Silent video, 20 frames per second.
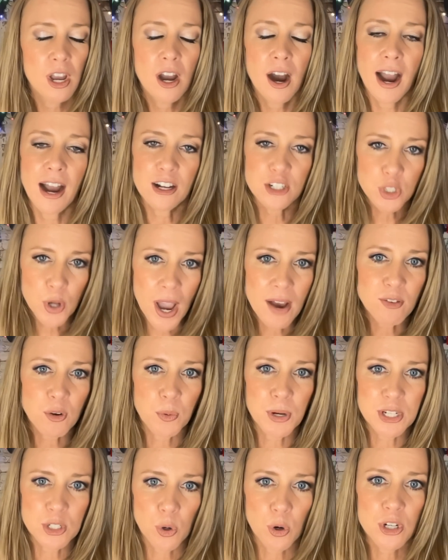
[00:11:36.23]
I also have a
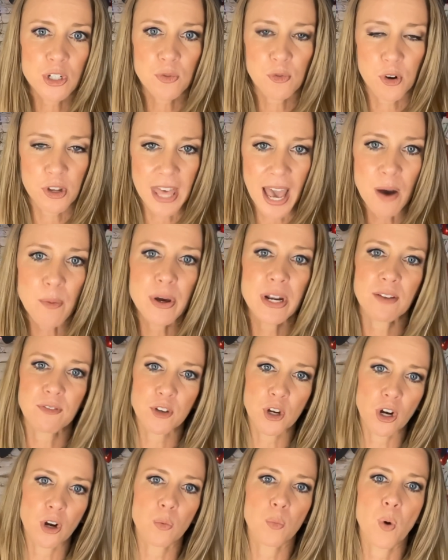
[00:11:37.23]
resource for that one. If
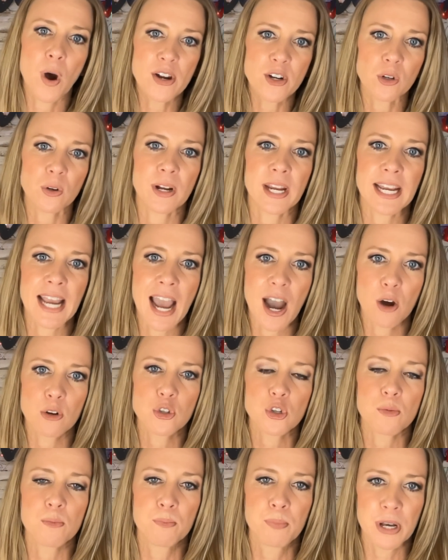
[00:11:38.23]
you're wondering how
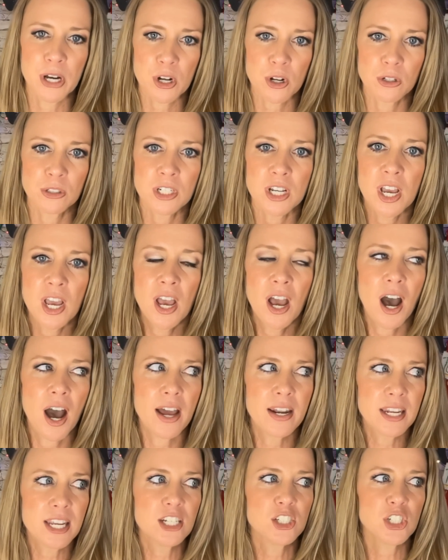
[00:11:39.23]
to build a
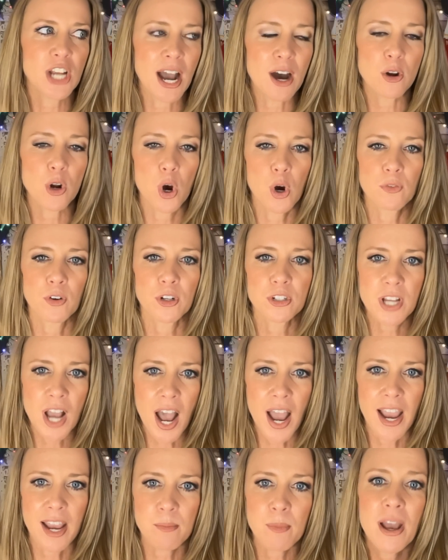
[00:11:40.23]
niche out over
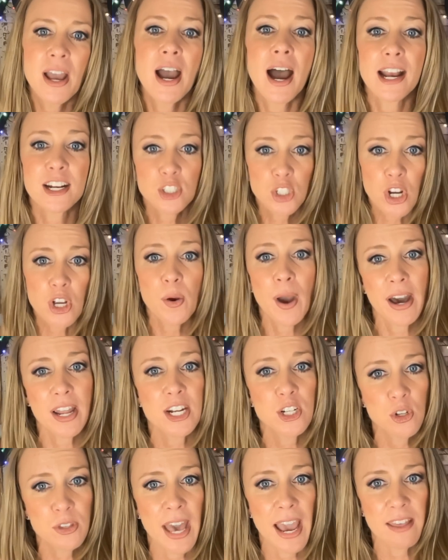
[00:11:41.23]
time, I show you how to
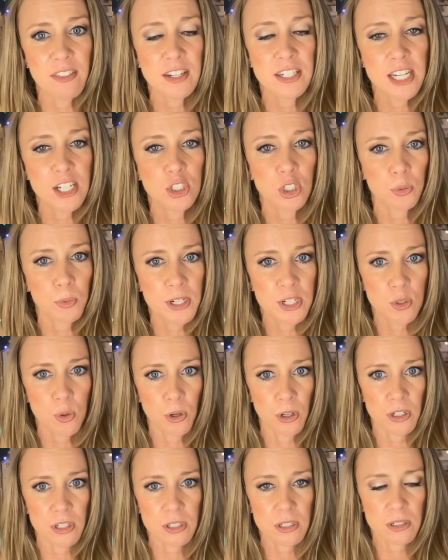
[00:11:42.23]
do that in the teacher
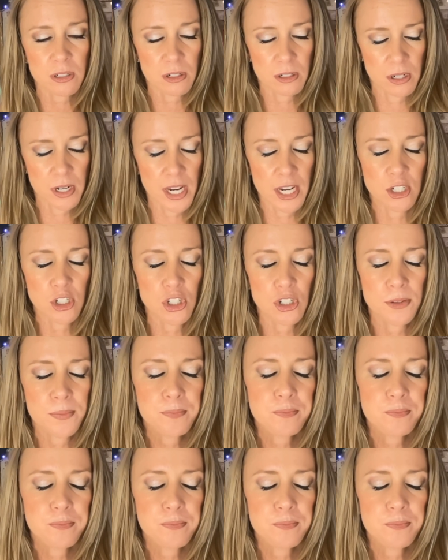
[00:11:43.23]
resource niche.